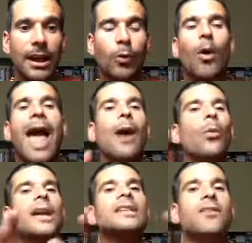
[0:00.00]
or
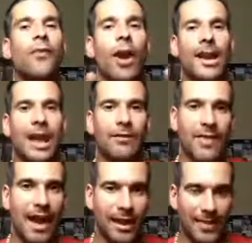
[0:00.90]
how we define love
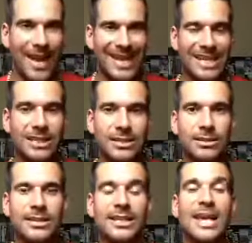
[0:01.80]
in that
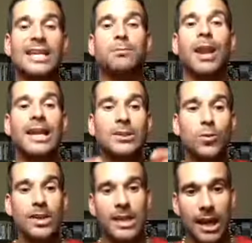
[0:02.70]
instance, that takes
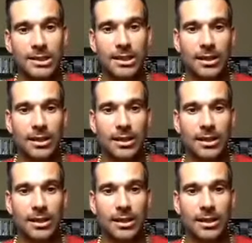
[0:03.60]
place within us.